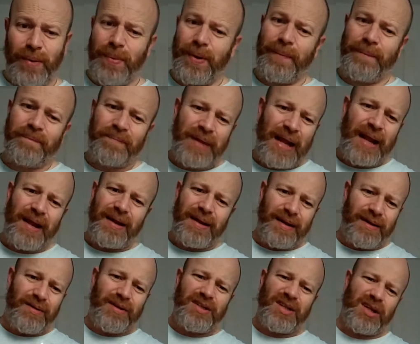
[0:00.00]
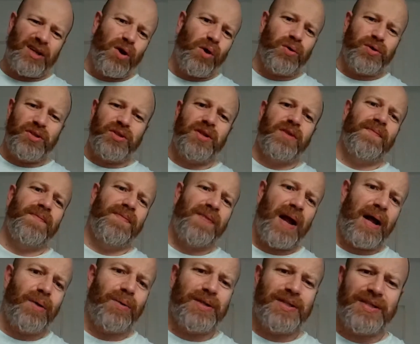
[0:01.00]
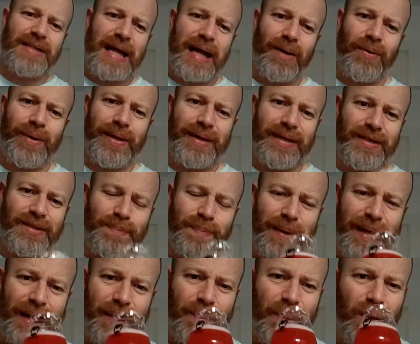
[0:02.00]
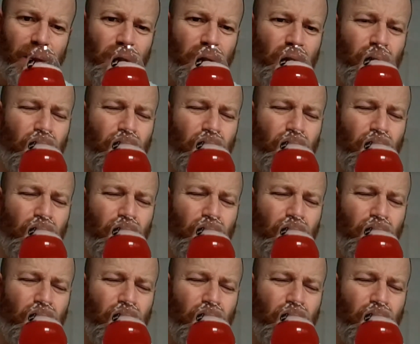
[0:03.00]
but there is a constant flow of sour in this beer, but